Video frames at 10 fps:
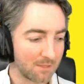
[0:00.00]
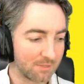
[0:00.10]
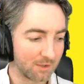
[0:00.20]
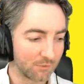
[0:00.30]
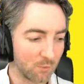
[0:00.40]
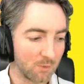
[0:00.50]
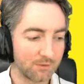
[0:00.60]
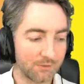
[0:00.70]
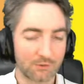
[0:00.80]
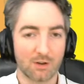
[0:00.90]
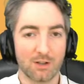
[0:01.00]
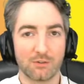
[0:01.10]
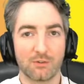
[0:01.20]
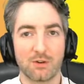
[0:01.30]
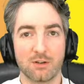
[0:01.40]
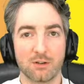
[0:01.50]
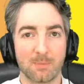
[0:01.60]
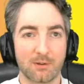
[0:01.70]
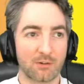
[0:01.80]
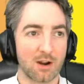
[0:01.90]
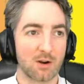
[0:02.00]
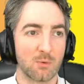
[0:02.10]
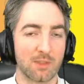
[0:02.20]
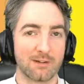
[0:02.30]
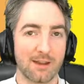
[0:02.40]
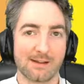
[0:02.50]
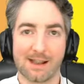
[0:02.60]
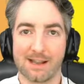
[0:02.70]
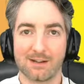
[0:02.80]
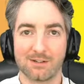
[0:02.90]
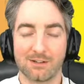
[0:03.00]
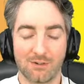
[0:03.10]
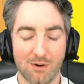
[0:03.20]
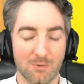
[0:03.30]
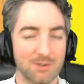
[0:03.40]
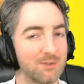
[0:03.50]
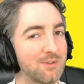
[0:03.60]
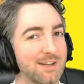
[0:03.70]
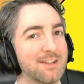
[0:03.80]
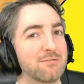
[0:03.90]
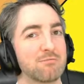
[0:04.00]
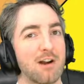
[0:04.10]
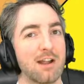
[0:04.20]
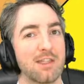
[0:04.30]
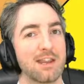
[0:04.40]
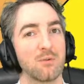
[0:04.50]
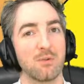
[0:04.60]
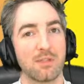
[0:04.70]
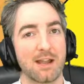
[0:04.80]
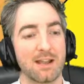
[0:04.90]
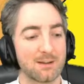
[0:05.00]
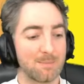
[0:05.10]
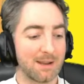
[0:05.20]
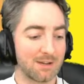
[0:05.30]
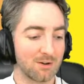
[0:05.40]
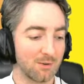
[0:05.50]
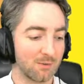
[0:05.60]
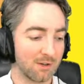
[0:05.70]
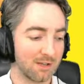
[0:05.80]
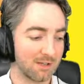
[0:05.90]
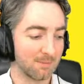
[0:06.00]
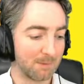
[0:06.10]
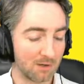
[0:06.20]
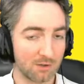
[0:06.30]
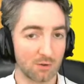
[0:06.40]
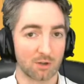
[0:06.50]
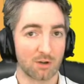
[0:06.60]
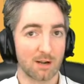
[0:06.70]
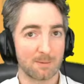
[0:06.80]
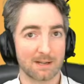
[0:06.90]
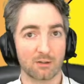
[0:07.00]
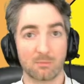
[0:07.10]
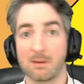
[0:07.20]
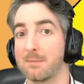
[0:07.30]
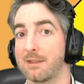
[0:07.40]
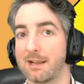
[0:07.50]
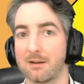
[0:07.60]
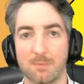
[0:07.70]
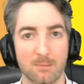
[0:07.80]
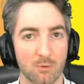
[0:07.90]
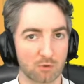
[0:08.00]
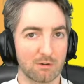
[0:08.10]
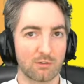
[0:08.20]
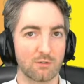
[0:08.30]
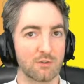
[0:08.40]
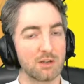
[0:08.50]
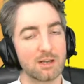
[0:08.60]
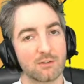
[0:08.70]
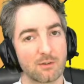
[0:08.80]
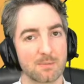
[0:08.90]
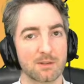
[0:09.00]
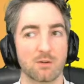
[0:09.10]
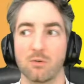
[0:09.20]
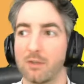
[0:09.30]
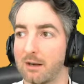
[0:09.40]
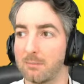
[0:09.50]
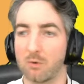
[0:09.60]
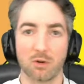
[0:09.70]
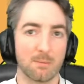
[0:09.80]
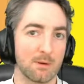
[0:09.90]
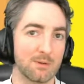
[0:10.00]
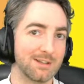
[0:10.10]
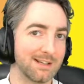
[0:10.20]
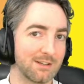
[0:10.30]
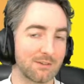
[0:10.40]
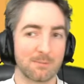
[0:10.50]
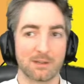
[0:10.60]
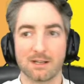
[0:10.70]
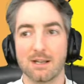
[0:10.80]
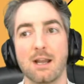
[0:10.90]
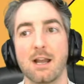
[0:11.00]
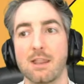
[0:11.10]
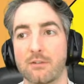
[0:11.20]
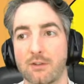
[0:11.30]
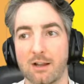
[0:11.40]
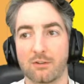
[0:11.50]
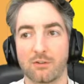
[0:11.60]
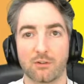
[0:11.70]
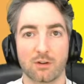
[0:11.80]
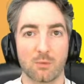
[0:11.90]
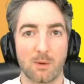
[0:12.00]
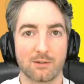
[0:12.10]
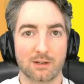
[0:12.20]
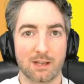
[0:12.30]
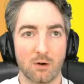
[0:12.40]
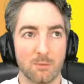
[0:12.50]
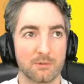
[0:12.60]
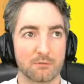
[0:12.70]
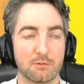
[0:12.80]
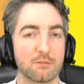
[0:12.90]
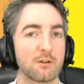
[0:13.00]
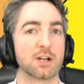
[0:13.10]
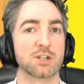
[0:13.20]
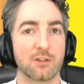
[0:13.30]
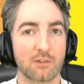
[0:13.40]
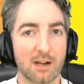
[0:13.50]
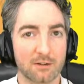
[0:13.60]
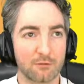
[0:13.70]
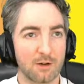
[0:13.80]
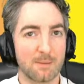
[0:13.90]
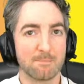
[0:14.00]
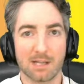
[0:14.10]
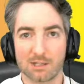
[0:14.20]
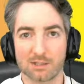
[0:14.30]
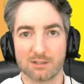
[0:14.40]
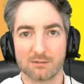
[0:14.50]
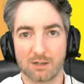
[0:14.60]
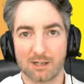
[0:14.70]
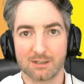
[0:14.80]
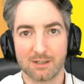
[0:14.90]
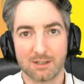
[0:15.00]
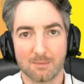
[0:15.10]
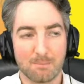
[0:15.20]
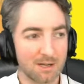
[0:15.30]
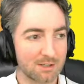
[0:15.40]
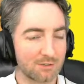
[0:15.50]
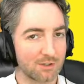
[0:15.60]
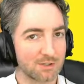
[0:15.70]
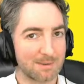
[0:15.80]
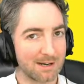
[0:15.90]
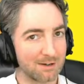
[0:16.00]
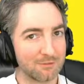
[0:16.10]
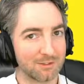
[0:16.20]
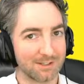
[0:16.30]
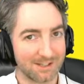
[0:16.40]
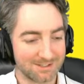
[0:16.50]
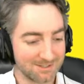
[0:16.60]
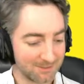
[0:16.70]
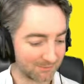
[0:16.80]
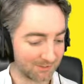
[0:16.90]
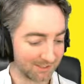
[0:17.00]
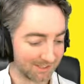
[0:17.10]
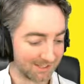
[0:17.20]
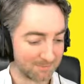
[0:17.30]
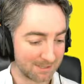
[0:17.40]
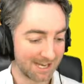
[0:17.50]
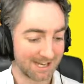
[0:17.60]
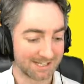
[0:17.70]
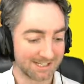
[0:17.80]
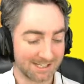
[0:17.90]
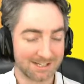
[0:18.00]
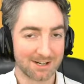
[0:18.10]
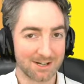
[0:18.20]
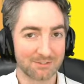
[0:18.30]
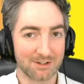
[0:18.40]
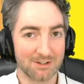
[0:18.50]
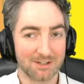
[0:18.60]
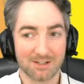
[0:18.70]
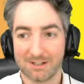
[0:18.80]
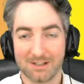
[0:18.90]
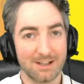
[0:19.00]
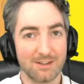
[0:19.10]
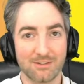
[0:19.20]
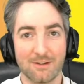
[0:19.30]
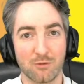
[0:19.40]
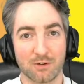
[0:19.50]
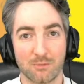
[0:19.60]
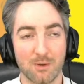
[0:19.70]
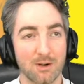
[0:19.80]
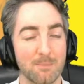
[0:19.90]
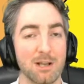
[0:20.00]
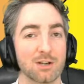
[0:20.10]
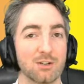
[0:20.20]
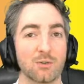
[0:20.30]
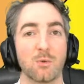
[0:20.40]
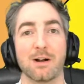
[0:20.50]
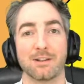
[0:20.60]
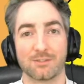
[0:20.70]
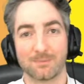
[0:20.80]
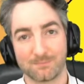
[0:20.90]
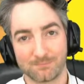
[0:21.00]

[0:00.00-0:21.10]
there's always the chance you could just be stuck with a dead hand. It's not what you need right then or there, depending on the opponent you're going up against. Maybe they're a bit more aggressive and you need something, or they're more combo and you need something. This guy's just a good way to kind of almost refresh. It's like a free mulligan, right? Mulligan's such a powerful and useful mechanic in Hearthstone. Here's another one. Why not mulligan twice?